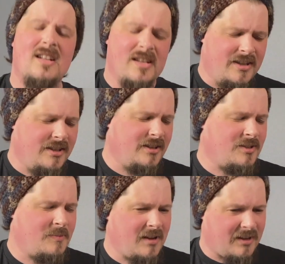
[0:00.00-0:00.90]

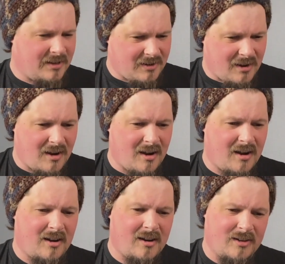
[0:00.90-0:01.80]
Here's my
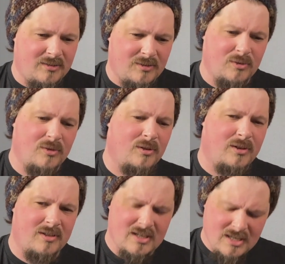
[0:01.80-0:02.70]
heart, Lord,